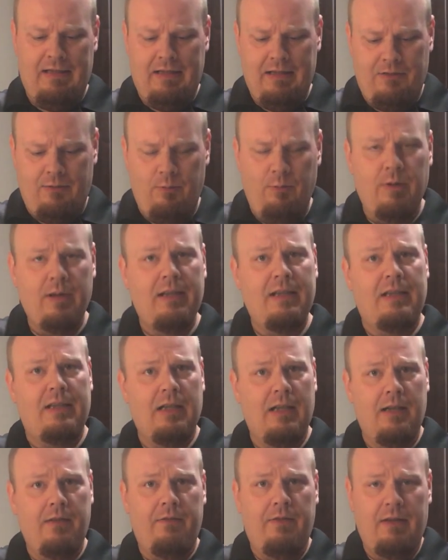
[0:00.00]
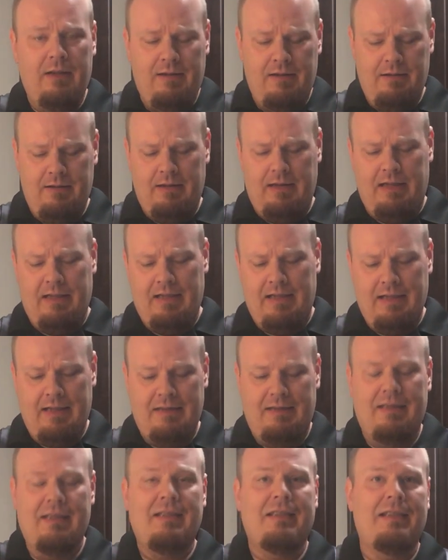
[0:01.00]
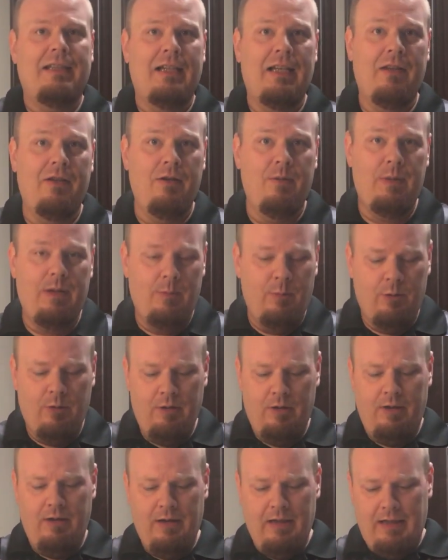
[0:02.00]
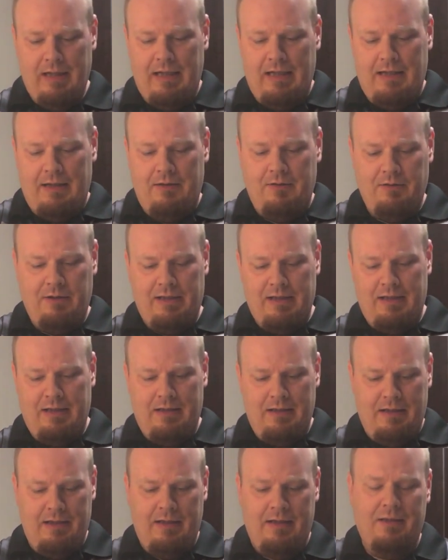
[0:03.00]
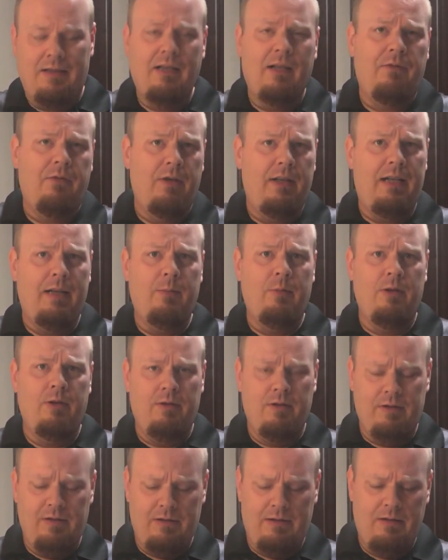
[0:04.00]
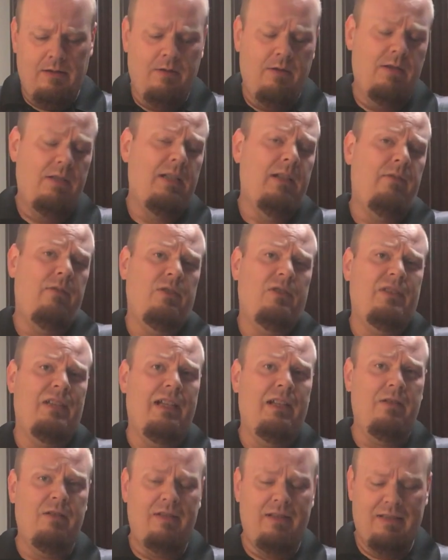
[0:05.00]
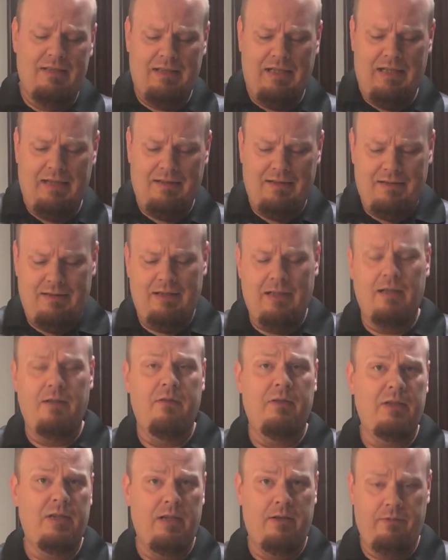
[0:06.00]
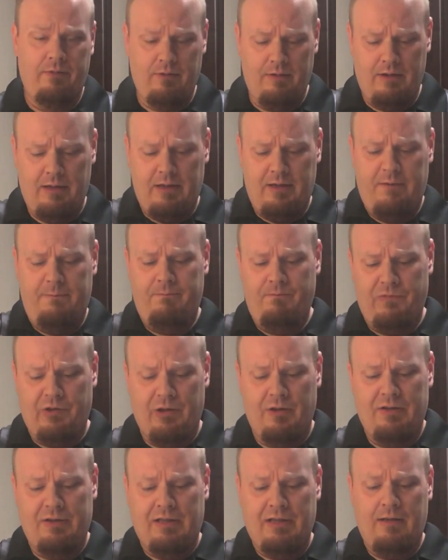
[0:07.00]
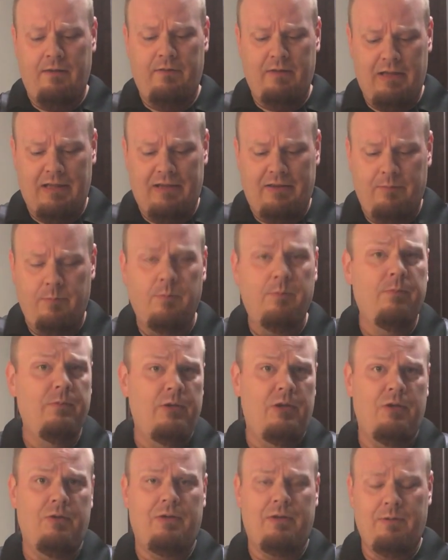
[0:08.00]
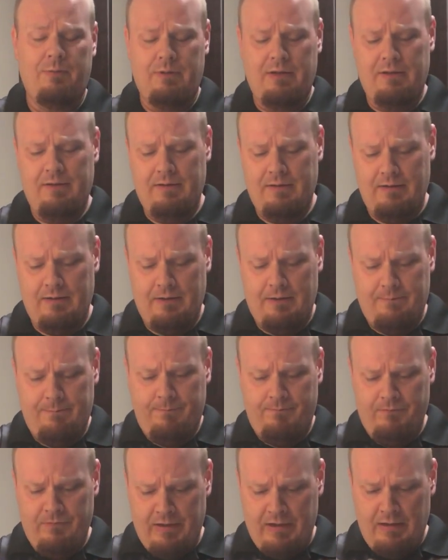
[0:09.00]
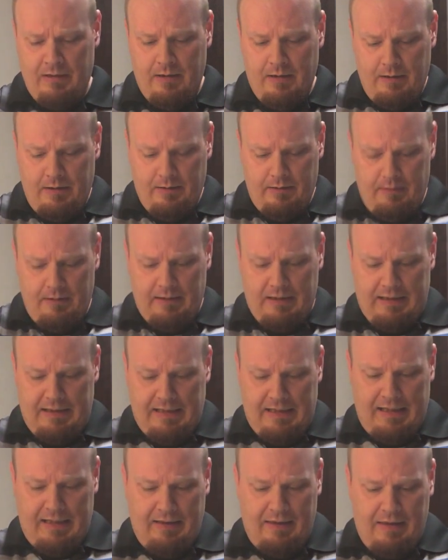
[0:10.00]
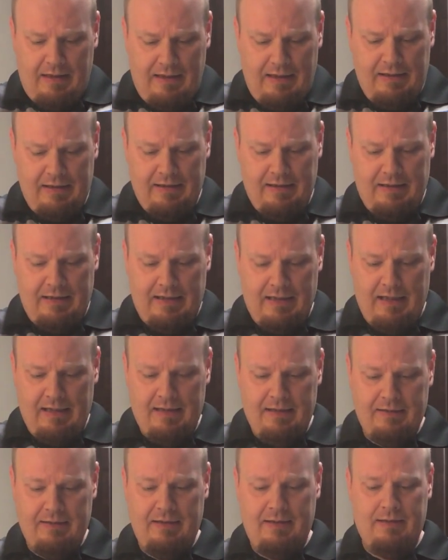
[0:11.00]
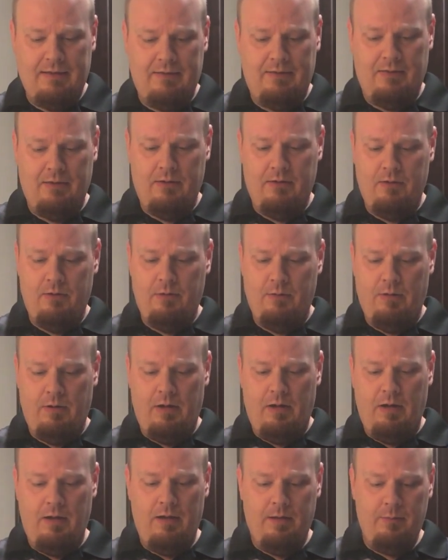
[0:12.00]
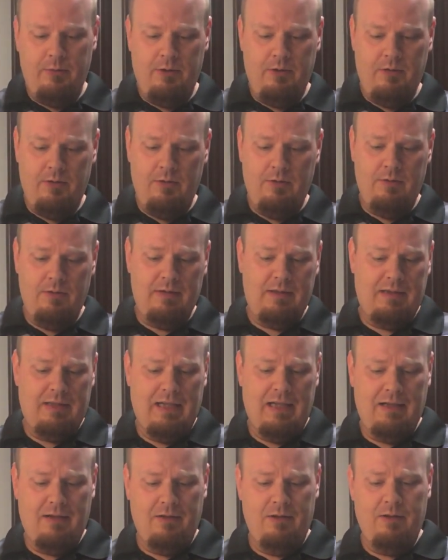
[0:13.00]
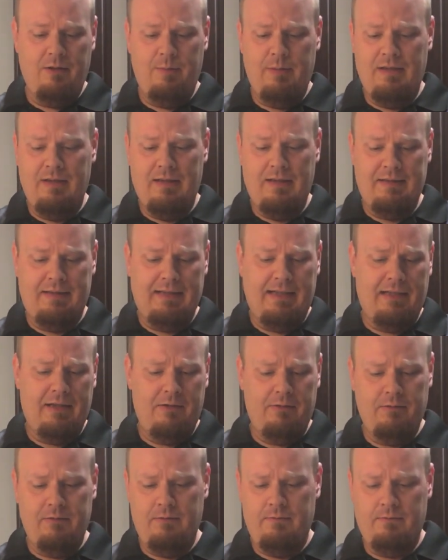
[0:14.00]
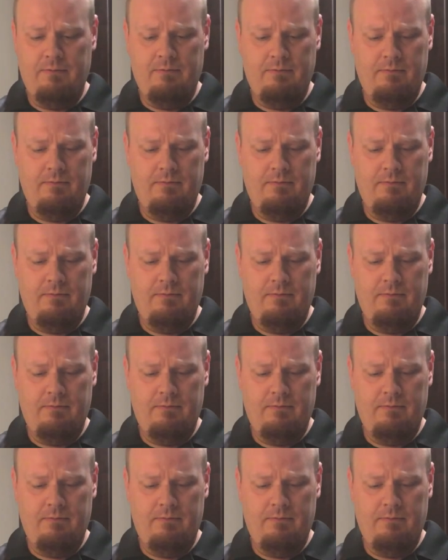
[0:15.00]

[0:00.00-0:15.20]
gets really tough and kind of sticks together a bit more, and you'll get a tougher hamburger, or a tougher slider in this case, instead of a tougher, or instead of a nice juicy one. So, all right, I think that is it. So all I'm going to do is take a little bit of this out.